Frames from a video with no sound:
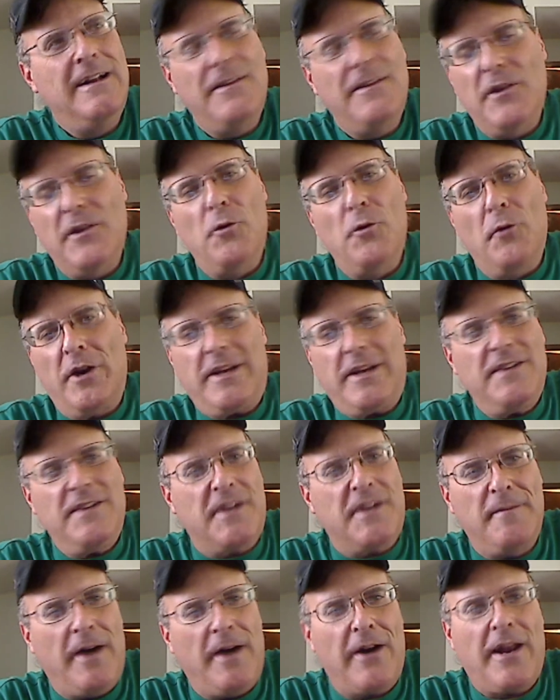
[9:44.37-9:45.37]
The new rookies
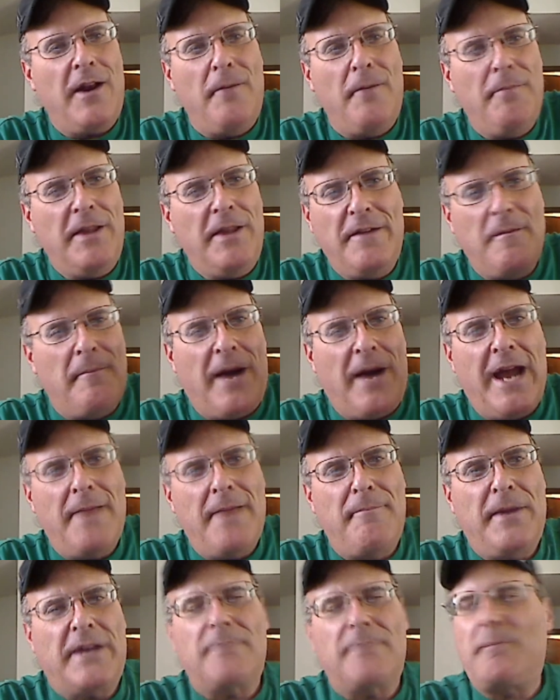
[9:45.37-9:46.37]
come out. I don't believe in buying
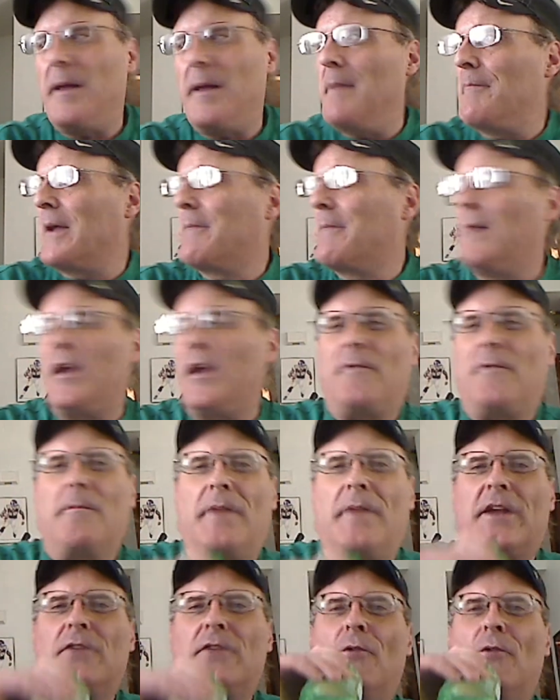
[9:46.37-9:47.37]
big, paying big money for
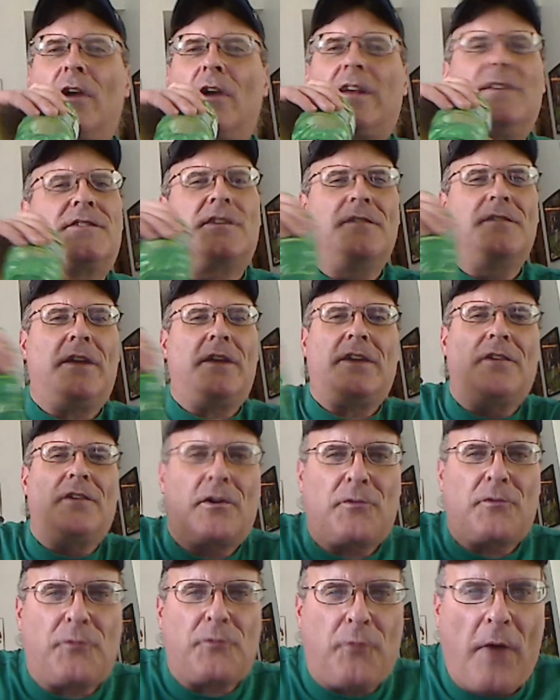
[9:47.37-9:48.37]
big new rookies because look at
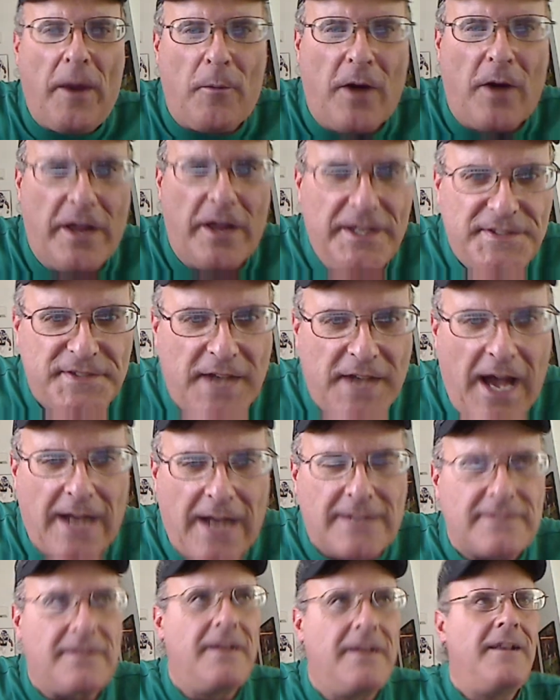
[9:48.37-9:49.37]
look Treadwell. He
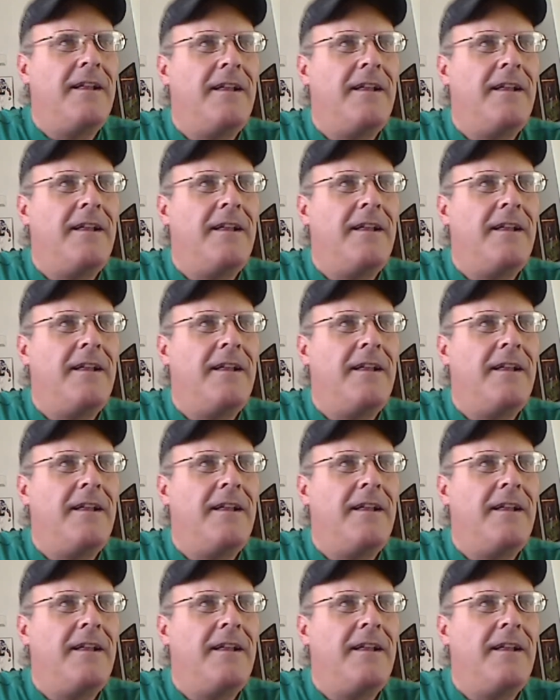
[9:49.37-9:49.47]
sucked.